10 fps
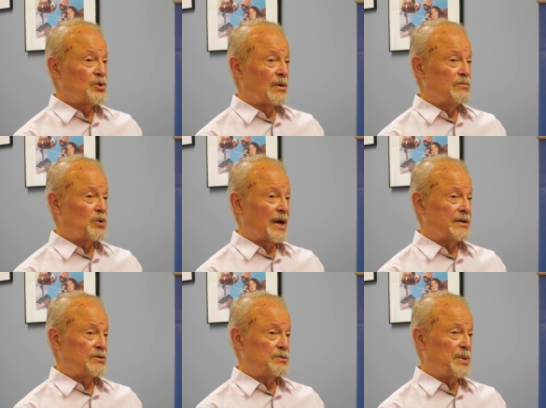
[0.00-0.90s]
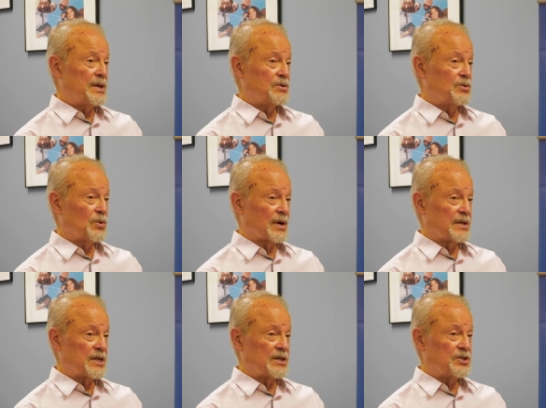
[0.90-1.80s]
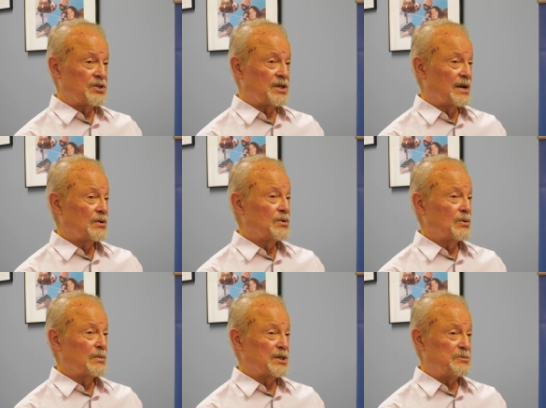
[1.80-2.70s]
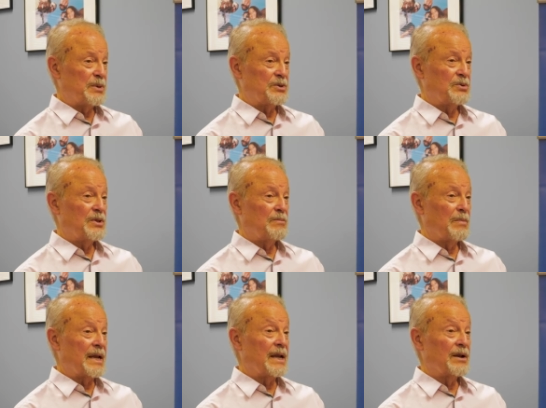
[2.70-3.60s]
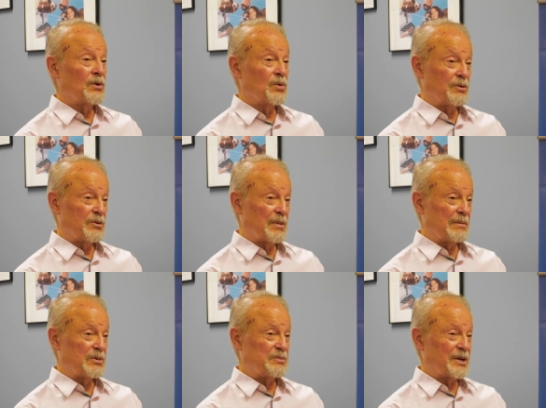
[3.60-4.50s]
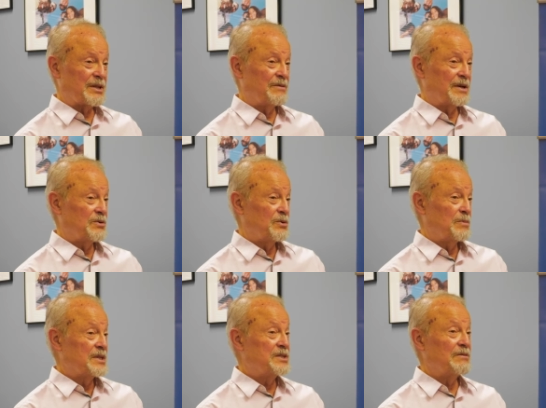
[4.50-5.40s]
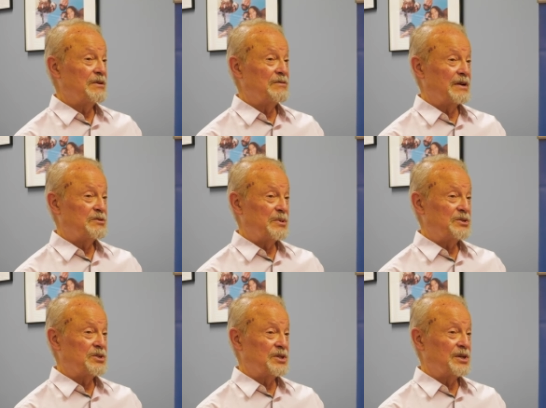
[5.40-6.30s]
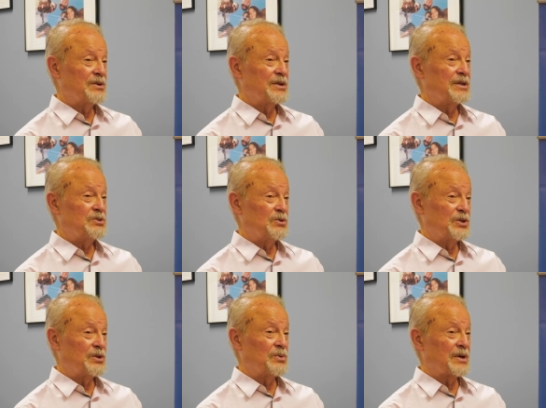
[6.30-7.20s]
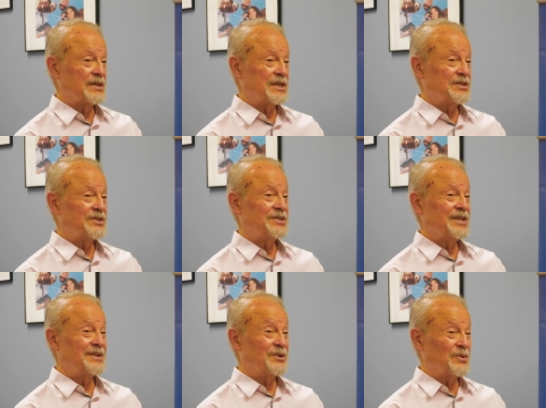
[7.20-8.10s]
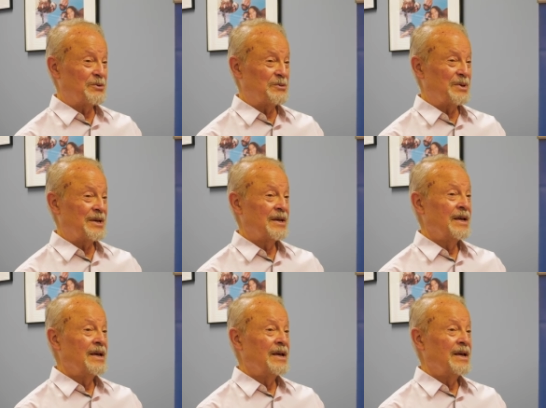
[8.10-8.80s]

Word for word: So I'm trying to speak to organizations that I don't normally speak to that might not agree with my perspective. I do about 75 speeches a year, and it's usually to organizations that agree with me.